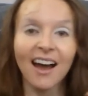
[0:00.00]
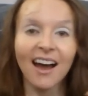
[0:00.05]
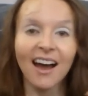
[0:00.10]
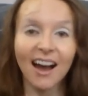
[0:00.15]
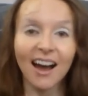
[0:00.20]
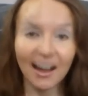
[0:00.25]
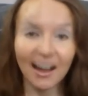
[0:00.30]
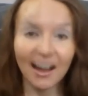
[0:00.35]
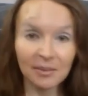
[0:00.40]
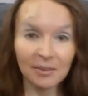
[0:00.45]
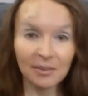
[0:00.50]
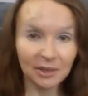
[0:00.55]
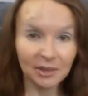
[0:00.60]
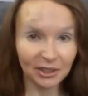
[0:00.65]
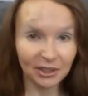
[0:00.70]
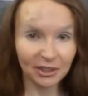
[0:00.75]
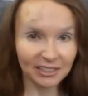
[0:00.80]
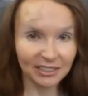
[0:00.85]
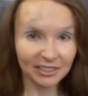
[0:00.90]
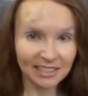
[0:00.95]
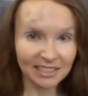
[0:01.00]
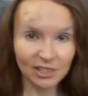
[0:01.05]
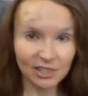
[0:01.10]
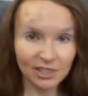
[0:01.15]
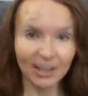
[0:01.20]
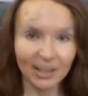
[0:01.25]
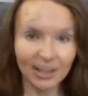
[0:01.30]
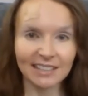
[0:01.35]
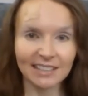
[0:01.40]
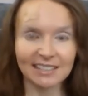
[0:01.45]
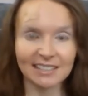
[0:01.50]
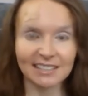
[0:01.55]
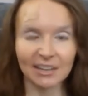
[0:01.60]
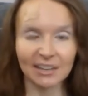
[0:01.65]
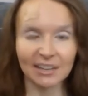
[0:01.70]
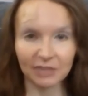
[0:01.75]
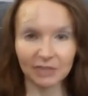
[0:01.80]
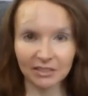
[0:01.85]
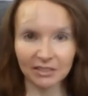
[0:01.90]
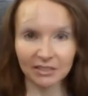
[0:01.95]
I'm currently trying to
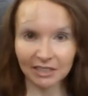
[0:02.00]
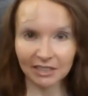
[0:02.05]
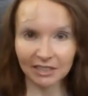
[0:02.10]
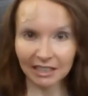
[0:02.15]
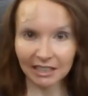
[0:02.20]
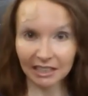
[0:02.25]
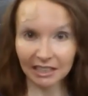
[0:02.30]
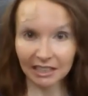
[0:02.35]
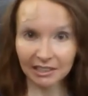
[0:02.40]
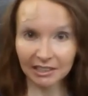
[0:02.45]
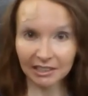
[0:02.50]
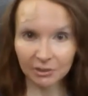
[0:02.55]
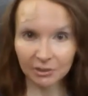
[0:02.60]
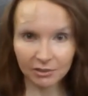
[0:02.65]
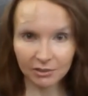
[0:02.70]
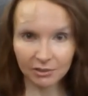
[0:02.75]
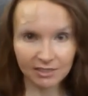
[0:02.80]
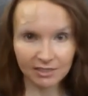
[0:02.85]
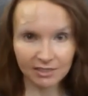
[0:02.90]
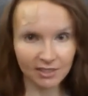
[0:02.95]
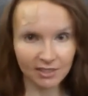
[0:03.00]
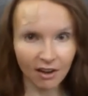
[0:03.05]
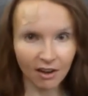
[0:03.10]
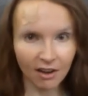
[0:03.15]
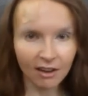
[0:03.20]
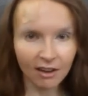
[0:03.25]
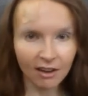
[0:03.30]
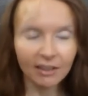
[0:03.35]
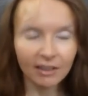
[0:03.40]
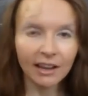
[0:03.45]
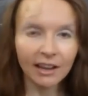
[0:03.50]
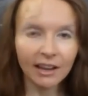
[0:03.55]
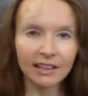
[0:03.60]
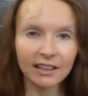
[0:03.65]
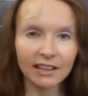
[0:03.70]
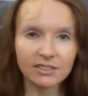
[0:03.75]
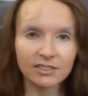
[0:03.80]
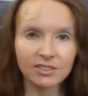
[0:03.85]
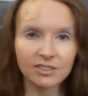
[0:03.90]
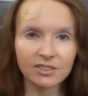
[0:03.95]
get rid of an 8-year-old scar,
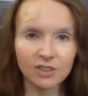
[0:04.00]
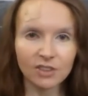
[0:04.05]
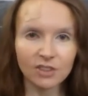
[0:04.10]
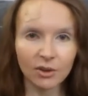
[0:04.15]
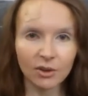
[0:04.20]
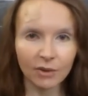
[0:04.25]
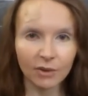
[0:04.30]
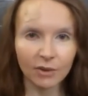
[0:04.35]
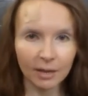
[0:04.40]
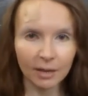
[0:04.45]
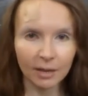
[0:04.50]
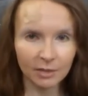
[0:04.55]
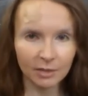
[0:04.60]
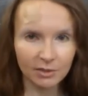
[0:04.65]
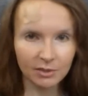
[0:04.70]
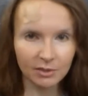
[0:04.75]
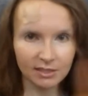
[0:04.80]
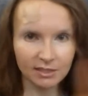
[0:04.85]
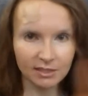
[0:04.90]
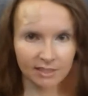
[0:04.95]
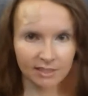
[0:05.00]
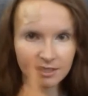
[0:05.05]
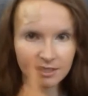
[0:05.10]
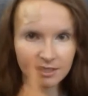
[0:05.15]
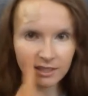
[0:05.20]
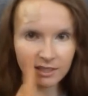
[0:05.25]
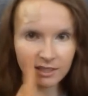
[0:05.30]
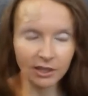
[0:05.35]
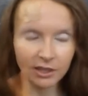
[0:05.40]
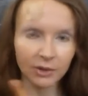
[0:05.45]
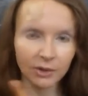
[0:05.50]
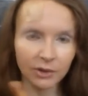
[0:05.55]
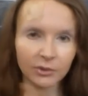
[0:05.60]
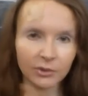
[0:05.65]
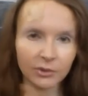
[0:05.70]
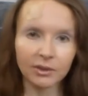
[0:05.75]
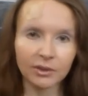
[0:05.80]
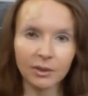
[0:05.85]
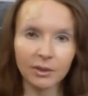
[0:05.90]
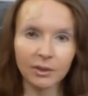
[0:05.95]
and so I'm using
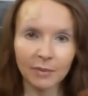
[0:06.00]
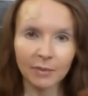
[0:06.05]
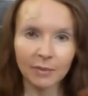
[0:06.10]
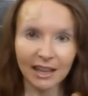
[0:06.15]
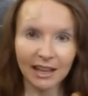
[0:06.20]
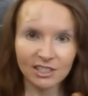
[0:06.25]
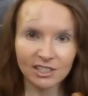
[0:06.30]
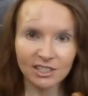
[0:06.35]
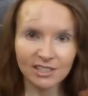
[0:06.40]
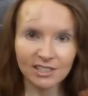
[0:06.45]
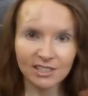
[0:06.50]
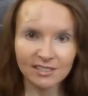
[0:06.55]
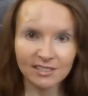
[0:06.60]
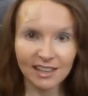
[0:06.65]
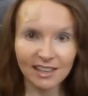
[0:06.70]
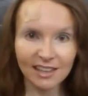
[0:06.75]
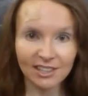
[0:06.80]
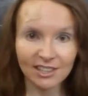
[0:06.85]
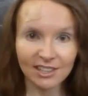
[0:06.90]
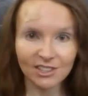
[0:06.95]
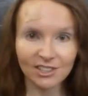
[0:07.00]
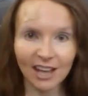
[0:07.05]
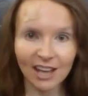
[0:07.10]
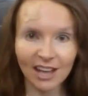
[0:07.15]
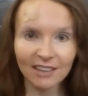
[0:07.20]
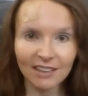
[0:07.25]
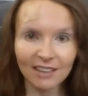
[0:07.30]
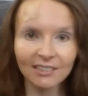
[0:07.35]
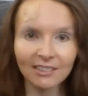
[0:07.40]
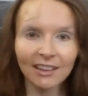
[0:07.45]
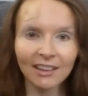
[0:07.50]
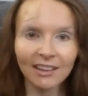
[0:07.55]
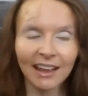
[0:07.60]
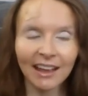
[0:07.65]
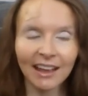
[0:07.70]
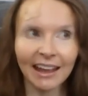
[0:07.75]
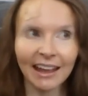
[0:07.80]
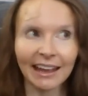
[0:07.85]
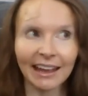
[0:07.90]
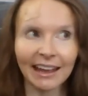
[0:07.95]
silicone patches and gel.
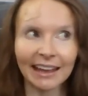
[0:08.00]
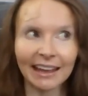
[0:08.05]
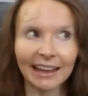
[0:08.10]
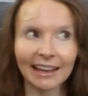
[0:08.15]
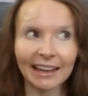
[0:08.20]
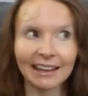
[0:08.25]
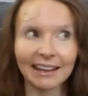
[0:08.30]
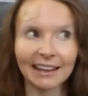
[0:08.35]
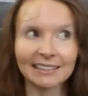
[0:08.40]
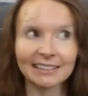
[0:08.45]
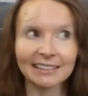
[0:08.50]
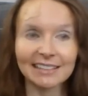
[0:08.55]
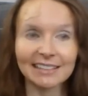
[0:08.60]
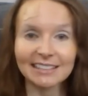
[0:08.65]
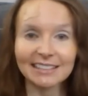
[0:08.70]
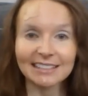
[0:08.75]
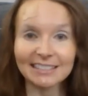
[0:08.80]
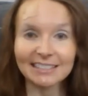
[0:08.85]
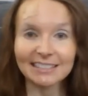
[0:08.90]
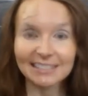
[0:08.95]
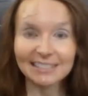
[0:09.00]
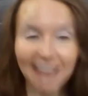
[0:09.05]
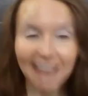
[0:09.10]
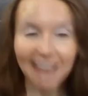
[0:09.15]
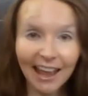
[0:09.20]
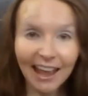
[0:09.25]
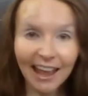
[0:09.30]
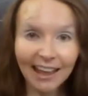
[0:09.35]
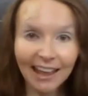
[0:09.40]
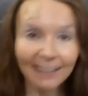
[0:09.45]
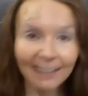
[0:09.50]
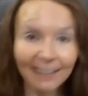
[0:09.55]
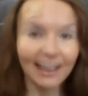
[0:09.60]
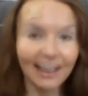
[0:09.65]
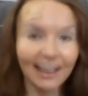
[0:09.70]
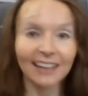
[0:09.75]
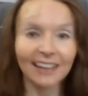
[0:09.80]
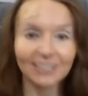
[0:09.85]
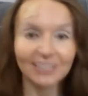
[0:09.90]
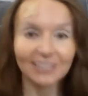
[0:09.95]
And today
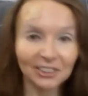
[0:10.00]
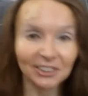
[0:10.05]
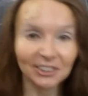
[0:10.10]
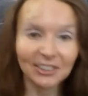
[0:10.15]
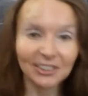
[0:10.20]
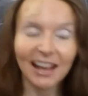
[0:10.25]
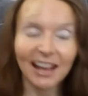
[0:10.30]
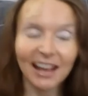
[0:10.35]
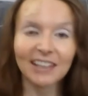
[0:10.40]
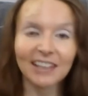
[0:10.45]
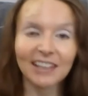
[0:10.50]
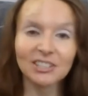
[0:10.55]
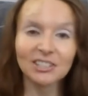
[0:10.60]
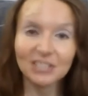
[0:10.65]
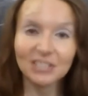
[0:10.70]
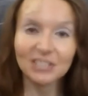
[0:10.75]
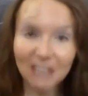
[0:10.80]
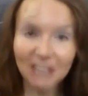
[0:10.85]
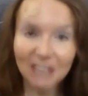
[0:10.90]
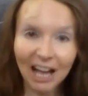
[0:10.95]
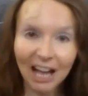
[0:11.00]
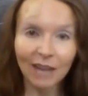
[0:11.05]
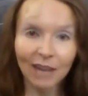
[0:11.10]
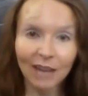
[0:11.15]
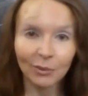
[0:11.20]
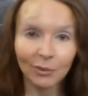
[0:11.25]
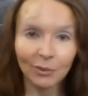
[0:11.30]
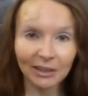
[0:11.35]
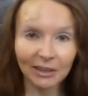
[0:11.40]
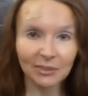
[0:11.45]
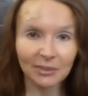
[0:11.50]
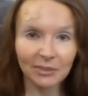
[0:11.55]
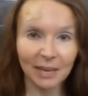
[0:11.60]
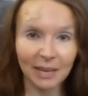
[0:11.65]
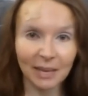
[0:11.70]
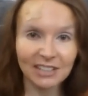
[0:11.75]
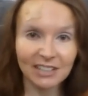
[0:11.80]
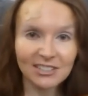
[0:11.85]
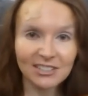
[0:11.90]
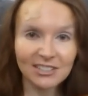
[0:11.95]
I learned that I should not wear the
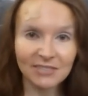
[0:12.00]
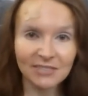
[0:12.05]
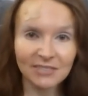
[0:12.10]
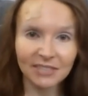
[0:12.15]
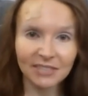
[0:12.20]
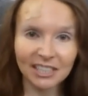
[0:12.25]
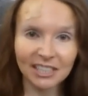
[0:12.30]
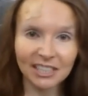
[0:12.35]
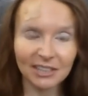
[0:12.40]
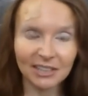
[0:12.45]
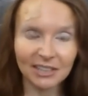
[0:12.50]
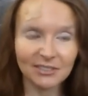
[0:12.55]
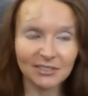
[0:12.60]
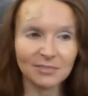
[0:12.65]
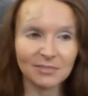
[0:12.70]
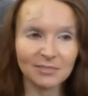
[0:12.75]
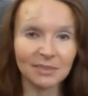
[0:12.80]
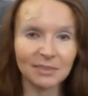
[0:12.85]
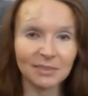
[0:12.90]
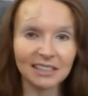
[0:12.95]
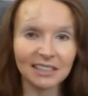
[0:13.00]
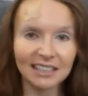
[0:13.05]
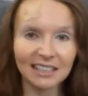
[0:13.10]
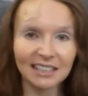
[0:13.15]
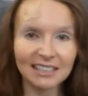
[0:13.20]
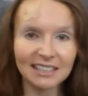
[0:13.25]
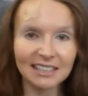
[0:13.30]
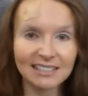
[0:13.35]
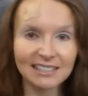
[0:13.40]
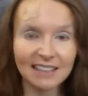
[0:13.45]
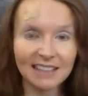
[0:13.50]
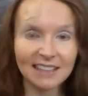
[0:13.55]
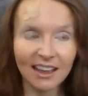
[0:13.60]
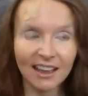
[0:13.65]
patches in videos because